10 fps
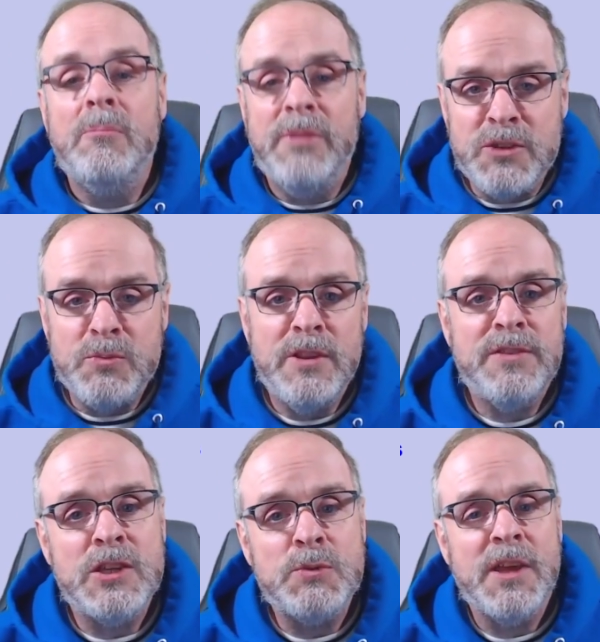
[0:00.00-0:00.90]
That's one of the
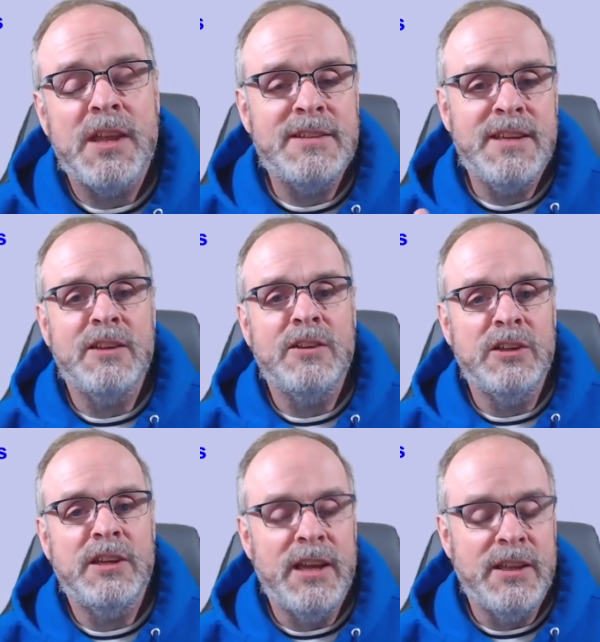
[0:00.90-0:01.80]
things we got to take a
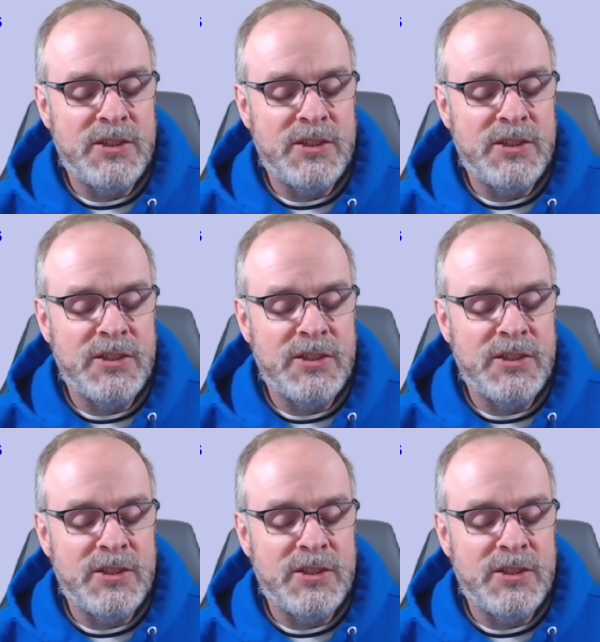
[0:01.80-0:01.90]
look at.